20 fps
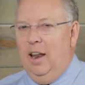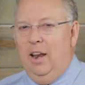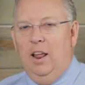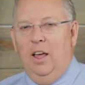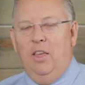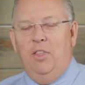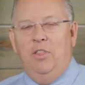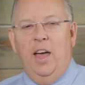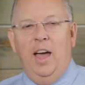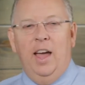
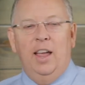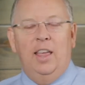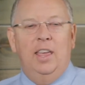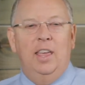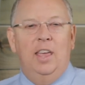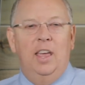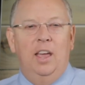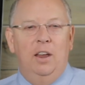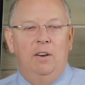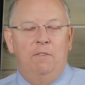Now that
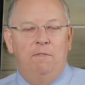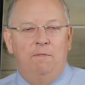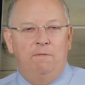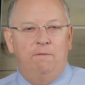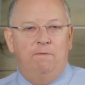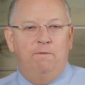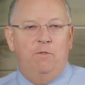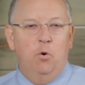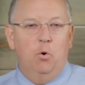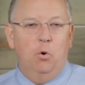kid
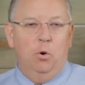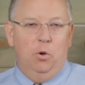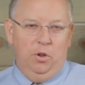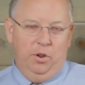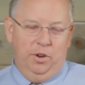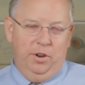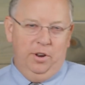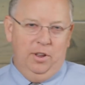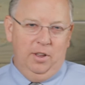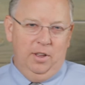
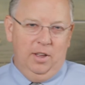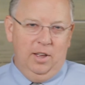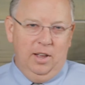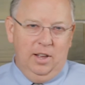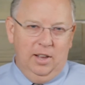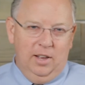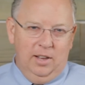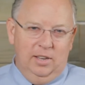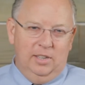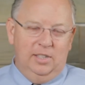fooled
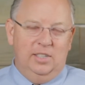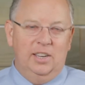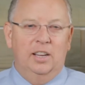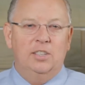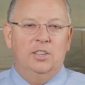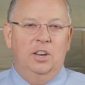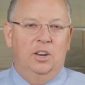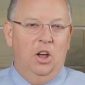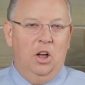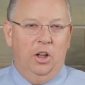
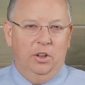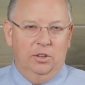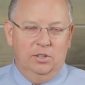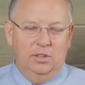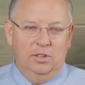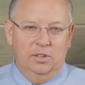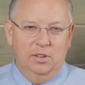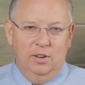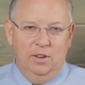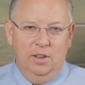six
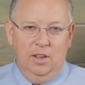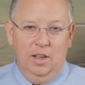adults,